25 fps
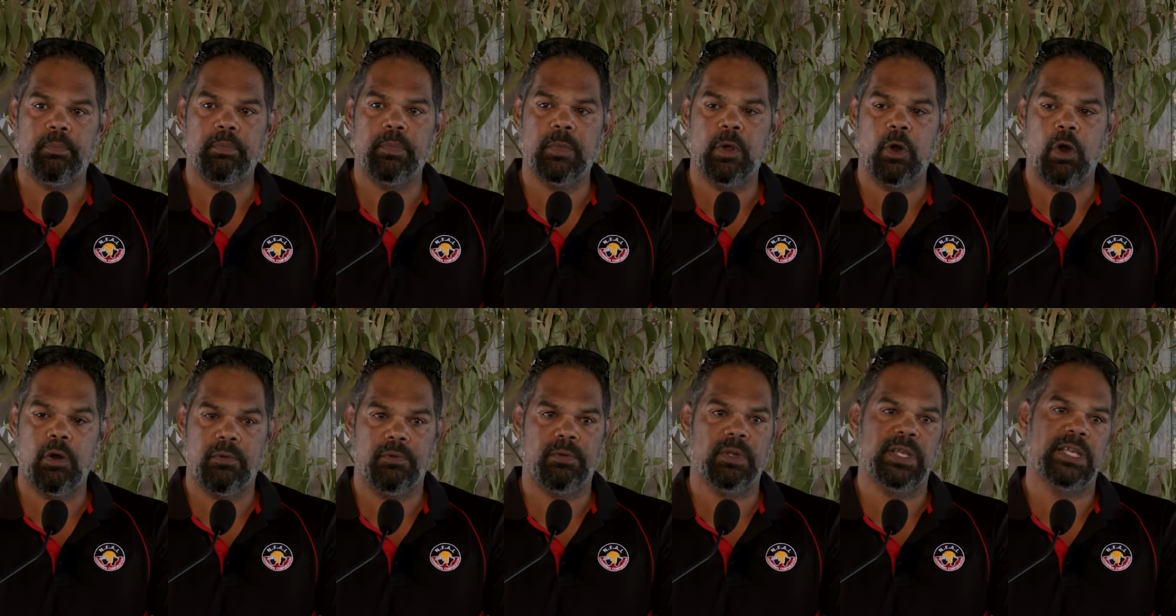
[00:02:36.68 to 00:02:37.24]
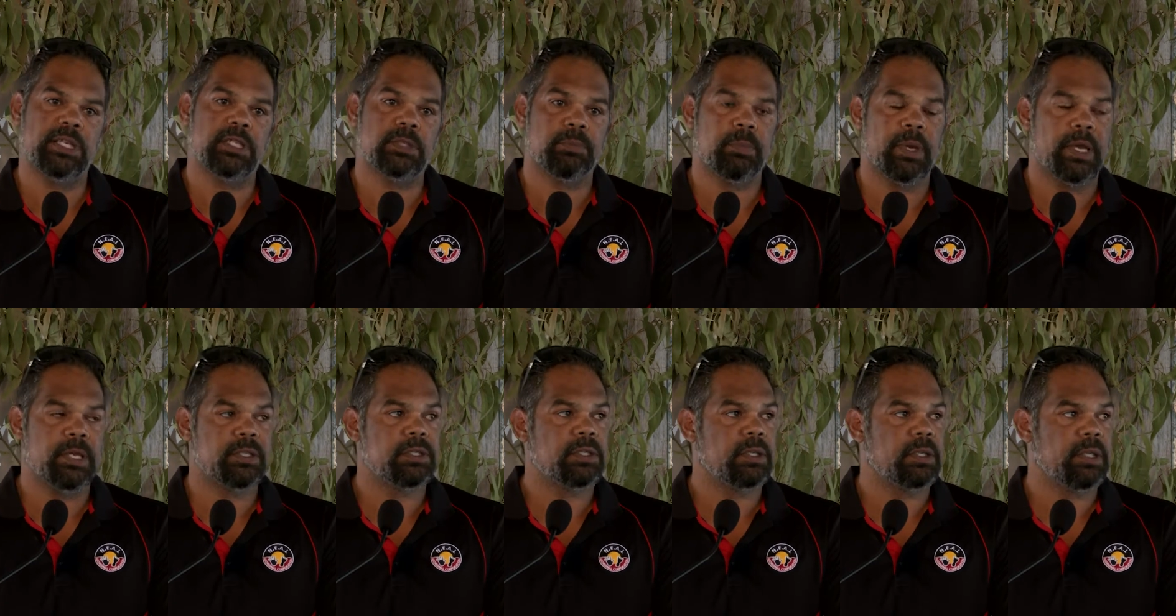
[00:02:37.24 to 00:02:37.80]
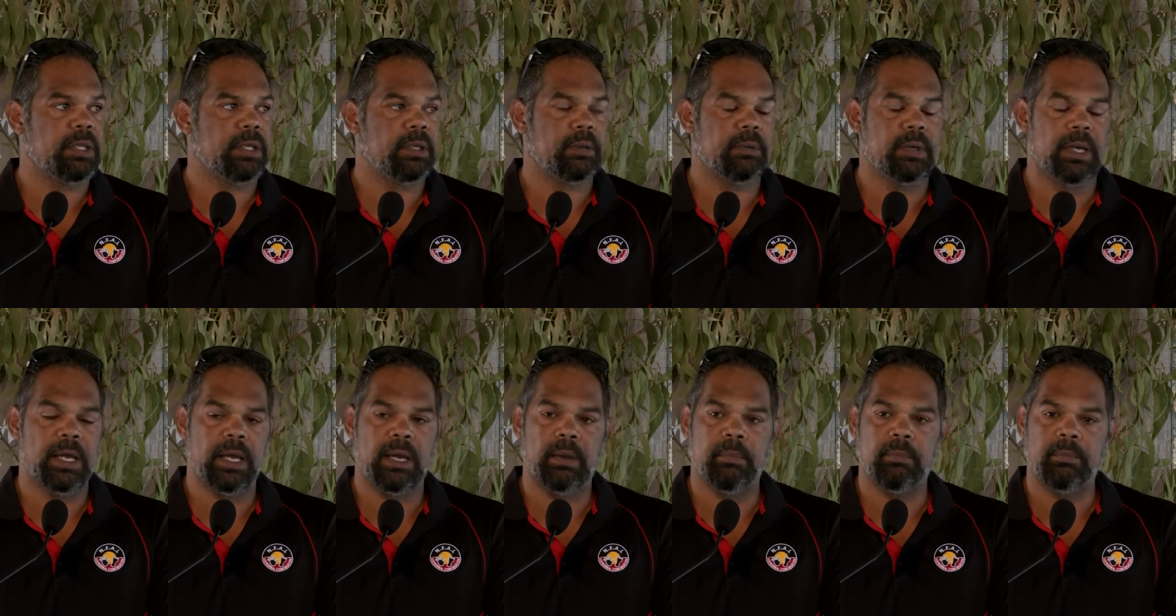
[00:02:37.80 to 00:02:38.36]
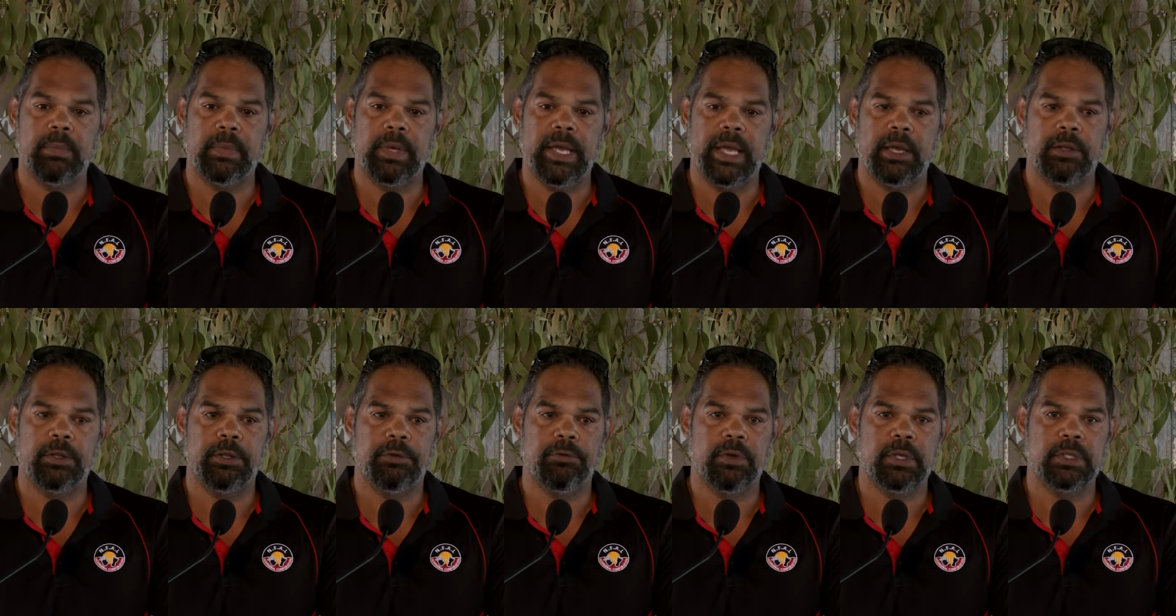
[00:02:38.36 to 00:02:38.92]
off lease, basically, out
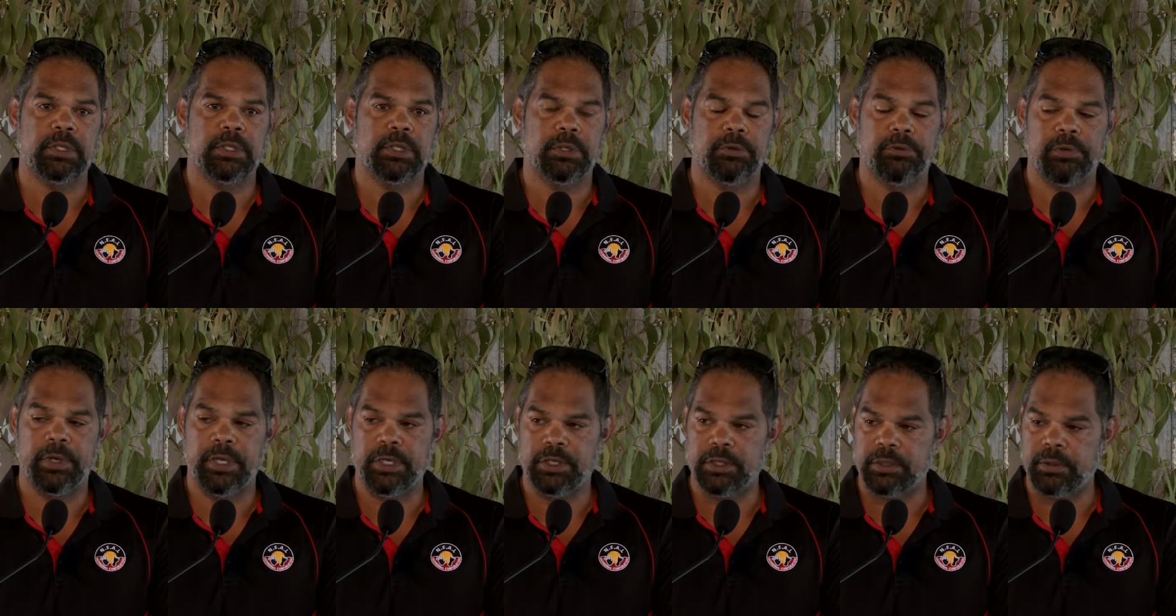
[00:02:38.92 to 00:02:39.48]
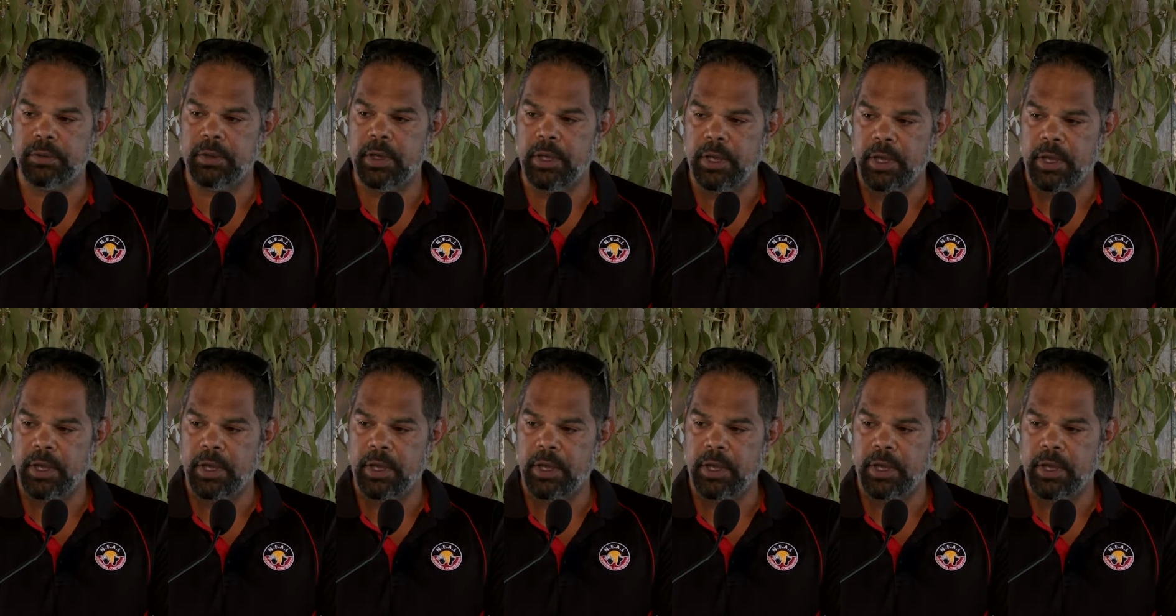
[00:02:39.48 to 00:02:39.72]
in the rest of the region.